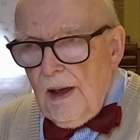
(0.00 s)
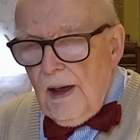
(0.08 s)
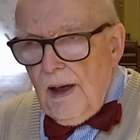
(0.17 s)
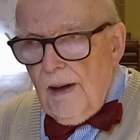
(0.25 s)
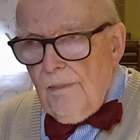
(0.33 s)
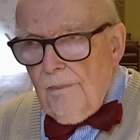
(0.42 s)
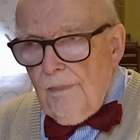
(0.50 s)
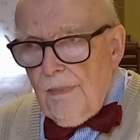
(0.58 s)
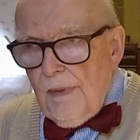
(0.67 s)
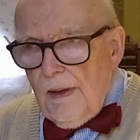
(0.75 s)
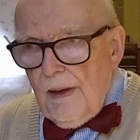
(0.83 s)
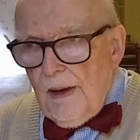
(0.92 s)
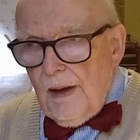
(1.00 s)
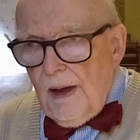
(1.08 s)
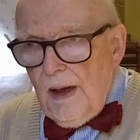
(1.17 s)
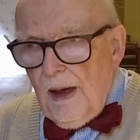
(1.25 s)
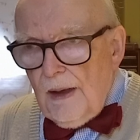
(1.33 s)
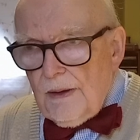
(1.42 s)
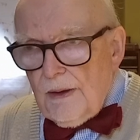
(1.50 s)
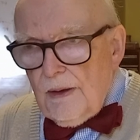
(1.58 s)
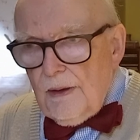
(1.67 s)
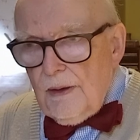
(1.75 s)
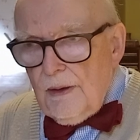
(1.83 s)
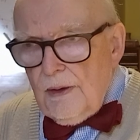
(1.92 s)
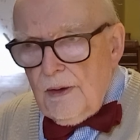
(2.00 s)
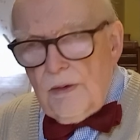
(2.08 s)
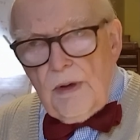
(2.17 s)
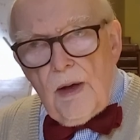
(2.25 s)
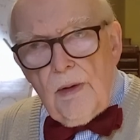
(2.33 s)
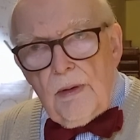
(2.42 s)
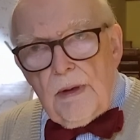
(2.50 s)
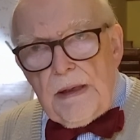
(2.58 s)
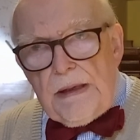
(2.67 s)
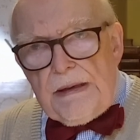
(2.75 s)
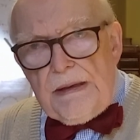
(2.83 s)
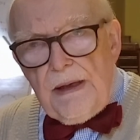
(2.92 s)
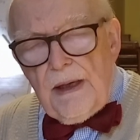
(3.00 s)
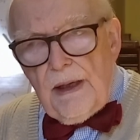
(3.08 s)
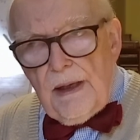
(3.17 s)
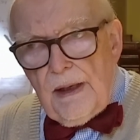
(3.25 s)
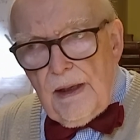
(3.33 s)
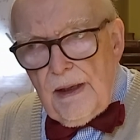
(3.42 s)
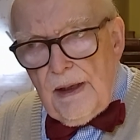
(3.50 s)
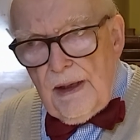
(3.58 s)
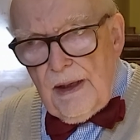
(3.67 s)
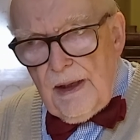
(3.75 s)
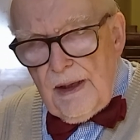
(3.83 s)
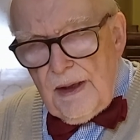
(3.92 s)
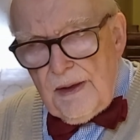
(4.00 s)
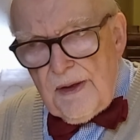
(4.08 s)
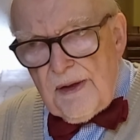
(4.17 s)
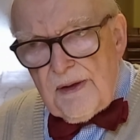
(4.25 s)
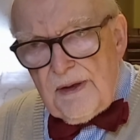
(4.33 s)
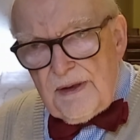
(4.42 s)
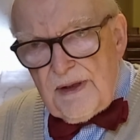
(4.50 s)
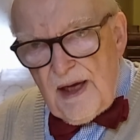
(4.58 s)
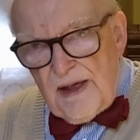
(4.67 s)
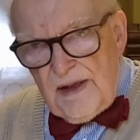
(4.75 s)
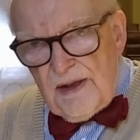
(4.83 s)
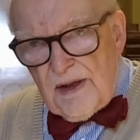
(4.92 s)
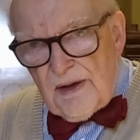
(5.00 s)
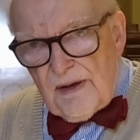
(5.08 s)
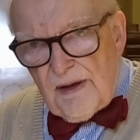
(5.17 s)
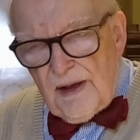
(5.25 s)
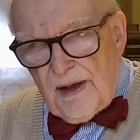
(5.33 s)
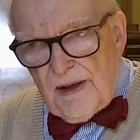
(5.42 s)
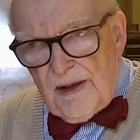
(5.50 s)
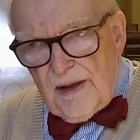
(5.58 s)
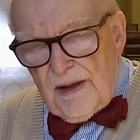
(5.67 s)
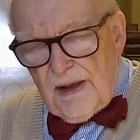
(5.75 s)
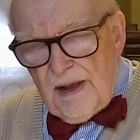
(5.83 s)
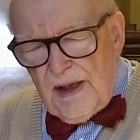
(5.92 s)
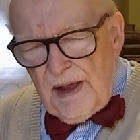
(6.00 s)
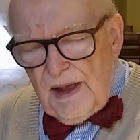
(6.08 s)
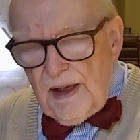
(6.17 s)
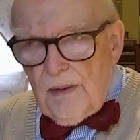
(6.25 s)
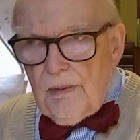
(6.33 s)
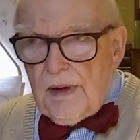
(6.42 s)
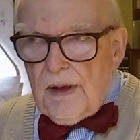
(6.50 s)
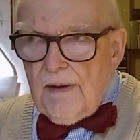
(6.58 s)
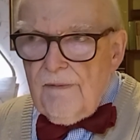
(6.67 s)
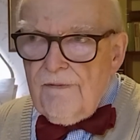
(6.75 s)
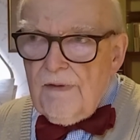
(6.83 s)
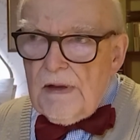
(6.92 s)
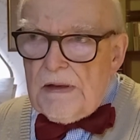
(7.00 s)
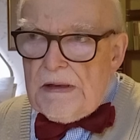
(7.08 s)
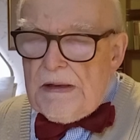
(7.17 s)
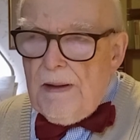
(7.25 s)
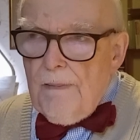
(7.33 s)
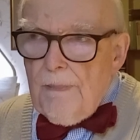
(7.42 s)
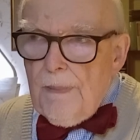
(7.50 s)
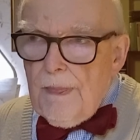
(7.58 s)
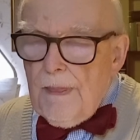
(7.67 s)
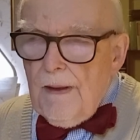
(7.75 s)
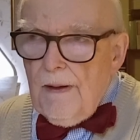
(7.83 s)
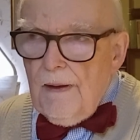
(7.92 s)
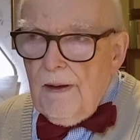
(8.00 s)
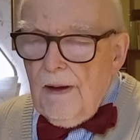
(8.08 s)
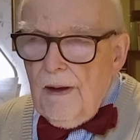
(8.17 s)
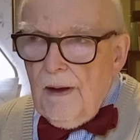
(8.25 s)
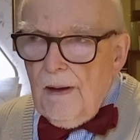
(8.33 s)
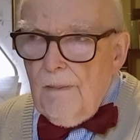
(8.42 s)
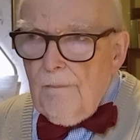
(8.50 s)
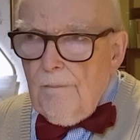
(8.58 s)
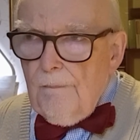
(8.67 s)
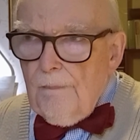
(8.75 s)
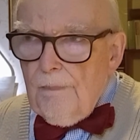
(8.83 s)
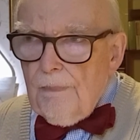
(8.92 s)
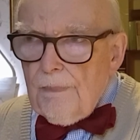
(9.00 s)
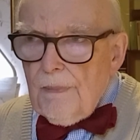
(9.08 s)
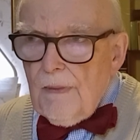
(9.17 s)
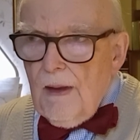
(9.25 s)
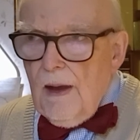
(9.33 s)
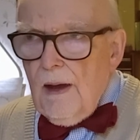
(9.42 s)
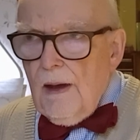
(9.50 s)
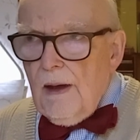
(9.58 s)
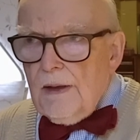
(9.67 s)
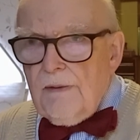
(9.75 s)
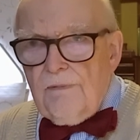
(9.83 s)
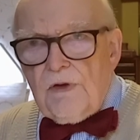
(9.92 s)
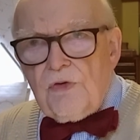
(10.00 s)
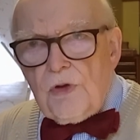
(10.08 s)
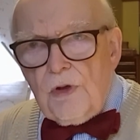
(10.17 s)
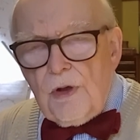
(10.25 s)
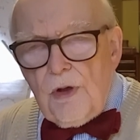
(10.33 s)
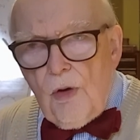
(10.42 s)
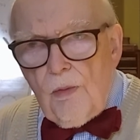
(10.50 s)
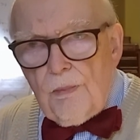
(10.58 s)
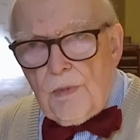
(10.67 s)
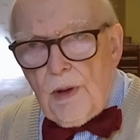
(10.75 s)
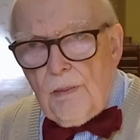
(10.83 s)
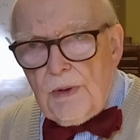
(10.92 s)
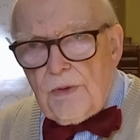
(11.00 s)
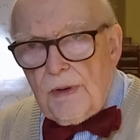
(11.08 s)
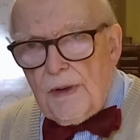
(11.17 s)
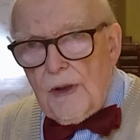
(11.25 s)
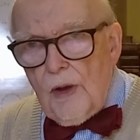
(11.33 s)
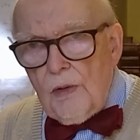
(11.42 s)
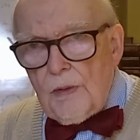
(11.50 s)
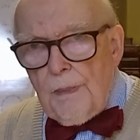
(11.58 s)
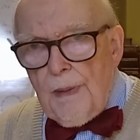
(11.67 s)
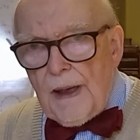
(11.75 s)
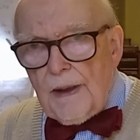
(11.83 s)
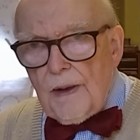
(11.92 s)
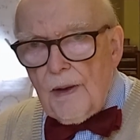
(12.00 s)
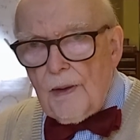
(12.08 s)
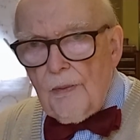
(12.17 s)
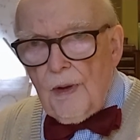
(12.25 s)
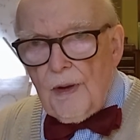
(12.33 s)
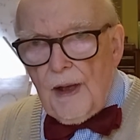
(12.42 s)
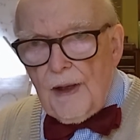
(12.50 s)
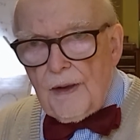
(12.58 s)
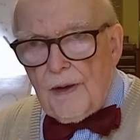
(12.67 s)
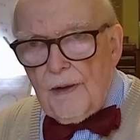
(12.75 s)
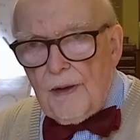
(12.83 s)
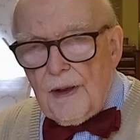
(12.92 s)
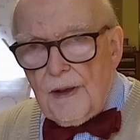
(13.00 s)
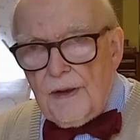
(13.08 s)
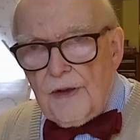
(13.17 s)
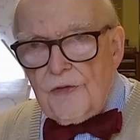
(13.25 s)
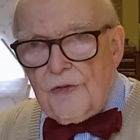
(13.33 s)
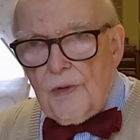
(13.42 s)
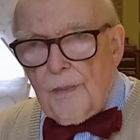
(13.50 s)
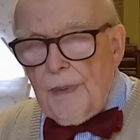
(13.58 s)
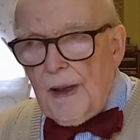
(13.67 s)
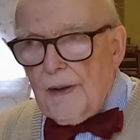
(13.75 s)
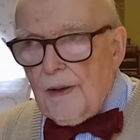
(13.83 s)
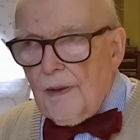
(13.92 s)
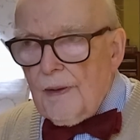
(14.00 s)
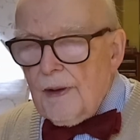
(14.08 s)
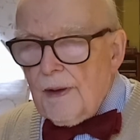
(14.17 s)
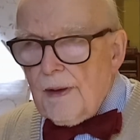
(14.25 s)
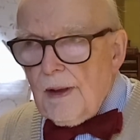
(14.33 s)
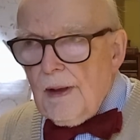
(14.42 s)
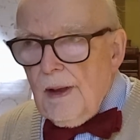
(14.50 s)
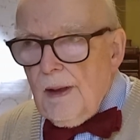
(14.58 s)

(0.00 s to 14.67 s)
And, you know, instantaneously, it was as if a division had opened up between the old pain on the one hand and the additional pain on the other.